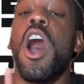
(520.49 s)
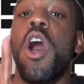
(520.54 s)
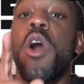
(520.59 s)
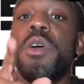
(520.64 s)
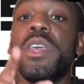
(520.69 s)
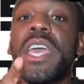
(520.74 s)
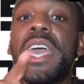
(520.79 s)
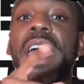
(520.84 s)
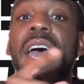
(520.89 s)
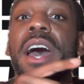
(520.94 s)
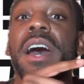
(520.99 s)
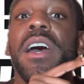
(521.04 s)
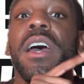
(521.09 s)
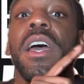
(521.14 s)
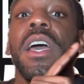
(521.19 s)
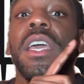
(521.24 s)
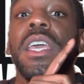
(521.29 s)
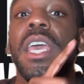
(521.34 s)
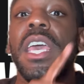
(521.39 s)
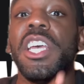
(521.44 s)
Oh yeah,
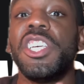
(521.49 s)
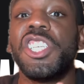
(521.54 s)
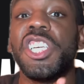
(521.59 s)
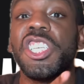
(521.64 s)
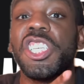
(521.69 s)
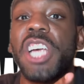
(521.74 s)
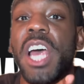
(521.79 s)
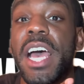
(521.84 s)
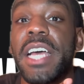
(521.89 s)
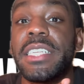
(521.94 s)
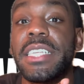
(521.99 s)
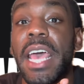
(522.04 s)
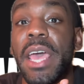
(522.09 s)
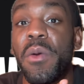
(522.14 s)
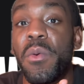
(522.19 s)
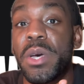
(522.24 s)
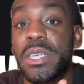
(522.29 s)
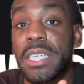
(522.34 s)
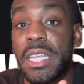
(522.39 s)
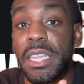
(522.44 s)
Keyshia
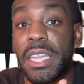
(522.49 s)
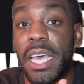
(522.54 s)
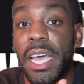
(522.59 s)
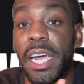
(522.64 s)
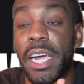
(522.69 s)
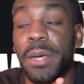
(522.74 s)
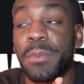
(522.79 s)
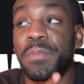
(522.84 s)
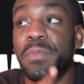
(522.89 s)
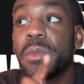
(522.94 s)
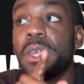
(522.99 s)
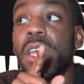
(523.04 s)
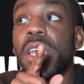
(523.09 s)
Shantae wasn't there.